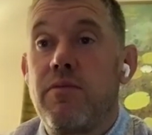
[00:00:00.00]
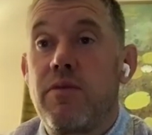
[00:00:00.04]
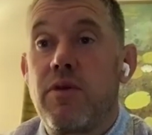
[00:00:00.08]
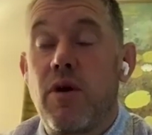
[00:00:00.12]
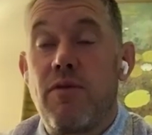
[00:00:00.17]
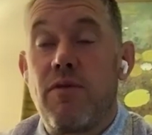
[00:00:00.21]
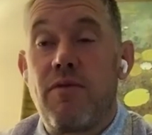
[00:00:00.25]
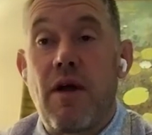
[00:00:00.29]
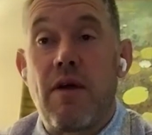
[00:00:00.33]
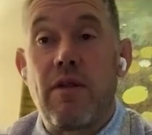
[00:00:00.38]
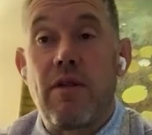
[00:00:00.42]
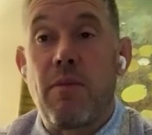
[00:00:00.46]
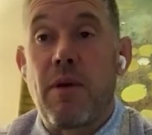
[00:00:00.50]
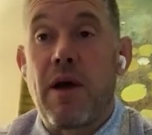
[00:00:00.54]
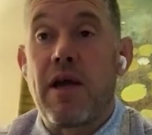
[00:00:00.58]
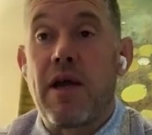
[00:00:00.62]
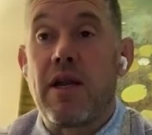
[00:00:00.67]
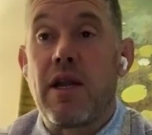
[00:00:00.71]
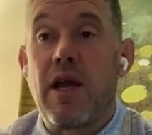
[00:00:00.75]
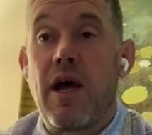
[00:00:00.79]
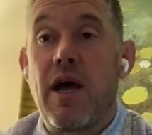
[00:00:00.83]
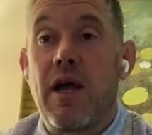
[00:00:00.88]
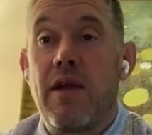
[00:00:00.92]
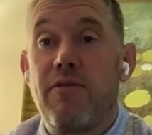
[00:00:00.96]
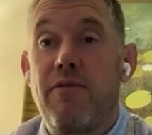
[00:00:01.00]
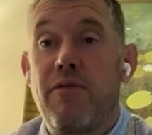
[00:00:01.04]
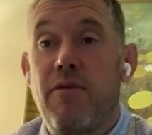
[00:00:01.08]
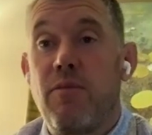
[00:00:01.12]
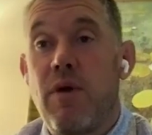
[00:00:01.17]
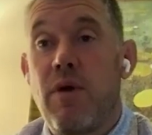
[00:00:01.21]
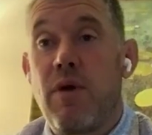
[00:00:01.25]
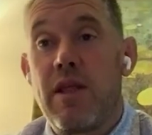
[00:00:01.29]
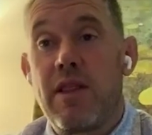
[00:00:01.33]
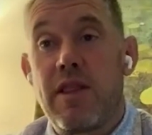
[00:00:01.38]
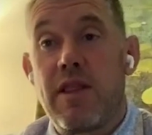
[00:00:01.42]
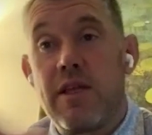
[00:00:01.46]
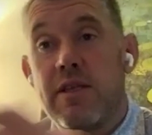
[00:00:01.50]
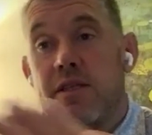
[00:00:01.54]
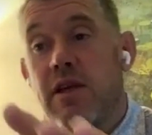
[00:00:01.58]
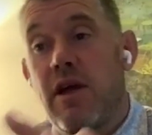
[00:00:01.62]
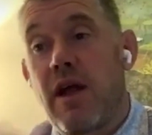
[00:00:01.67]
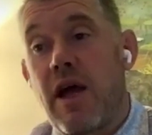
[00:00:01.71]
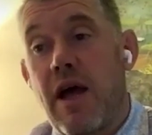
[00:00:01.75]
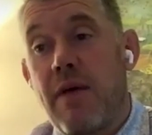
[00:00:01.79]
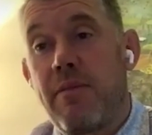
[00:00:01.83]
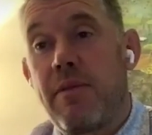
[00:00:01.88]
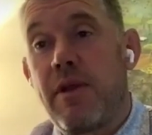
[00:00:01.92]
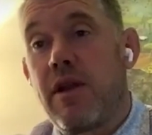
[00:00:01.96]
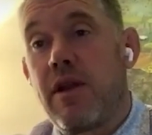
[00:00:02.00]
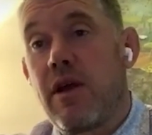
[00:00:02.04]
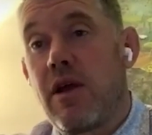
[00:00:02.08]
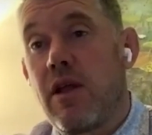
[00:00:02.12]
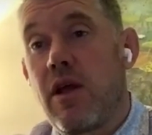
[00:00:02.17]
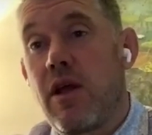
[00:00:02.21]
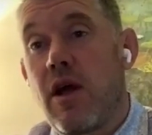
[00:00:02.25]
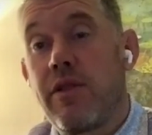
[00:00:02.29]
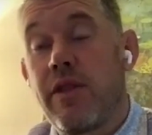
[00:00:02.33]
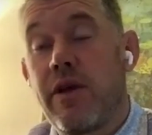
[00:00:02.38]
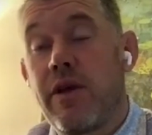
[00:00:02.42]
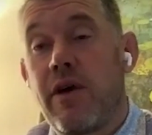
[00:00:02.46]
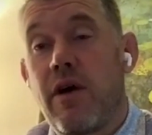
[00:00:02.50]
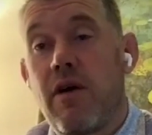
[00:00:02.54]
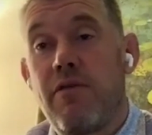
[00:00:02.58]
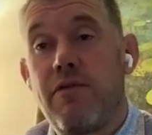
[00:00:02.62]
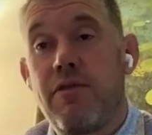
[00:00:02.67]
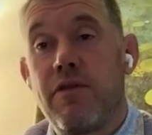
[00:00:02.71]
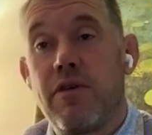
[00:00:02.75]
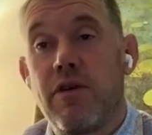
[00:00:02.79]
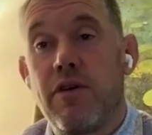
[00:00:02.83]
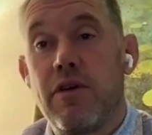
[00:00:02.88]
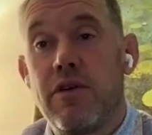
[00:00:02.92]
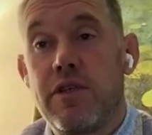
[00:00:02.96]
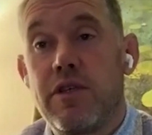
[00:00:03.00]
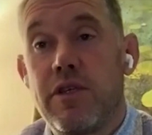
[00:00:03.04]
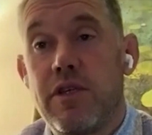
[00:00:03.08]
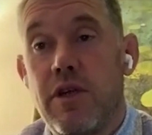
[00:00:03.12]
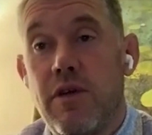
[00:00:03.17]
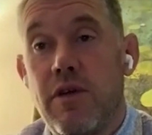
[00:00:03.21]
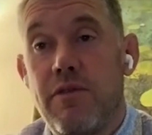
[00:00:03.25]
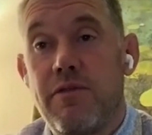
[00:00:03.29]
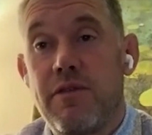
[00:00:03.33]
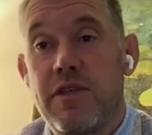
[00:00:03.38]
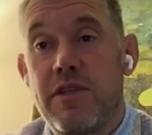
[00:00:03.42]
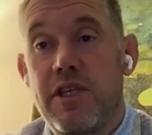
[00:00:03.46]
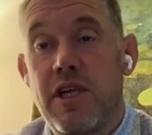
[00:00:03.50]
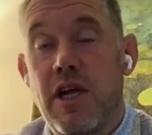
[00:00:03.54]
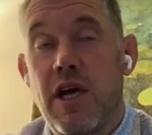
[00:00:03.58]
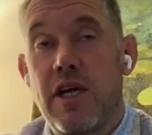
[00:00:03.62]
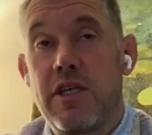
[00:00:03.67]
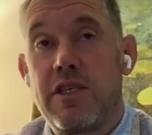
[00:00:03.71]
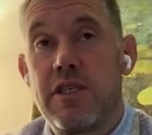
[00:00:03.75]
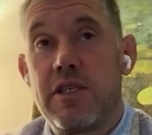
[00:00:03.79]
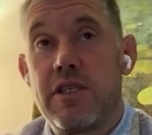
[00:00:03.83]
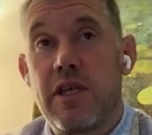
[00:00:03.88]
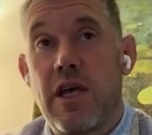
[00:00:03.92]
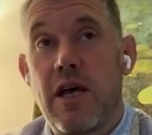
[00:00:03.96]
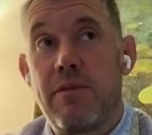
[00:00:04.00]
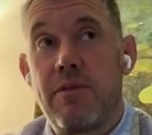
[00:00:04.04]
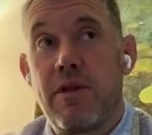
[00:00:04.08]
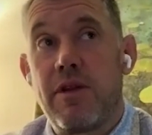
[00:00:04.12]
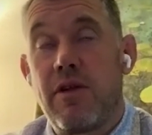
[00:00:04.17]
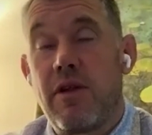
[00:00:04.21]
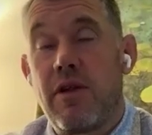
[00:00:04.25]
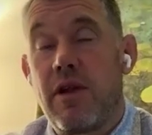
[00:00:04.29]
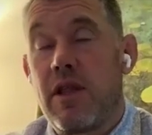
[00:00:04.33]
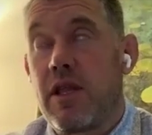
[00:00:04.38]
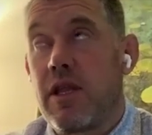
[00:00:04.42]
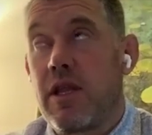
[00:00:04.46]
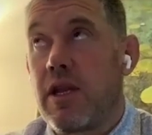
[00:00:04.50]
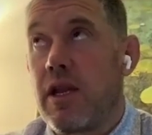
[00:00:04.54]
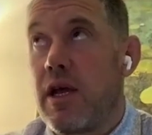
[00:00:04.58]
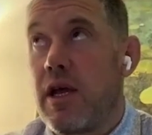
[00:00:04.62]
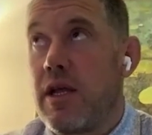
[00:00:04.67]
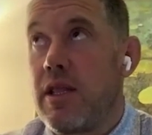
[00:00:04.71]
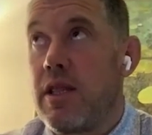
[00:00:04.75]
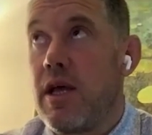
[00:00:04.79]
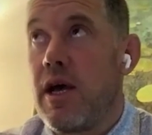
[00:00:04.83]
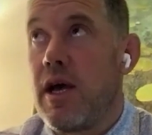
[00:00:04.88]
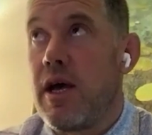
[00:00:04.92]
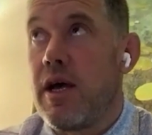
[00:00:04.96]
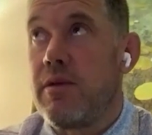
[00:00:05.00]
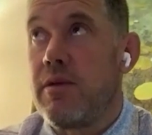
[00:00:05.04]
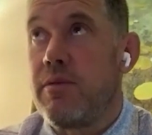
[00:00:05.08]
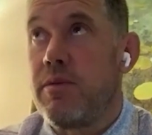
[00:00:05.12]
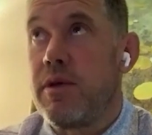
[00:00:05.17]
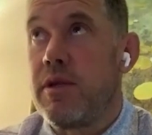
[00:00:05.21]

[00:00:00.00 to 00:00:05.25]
going around the back nine from where things are happening on the golf course, you know, if a charge is happening or anything like that.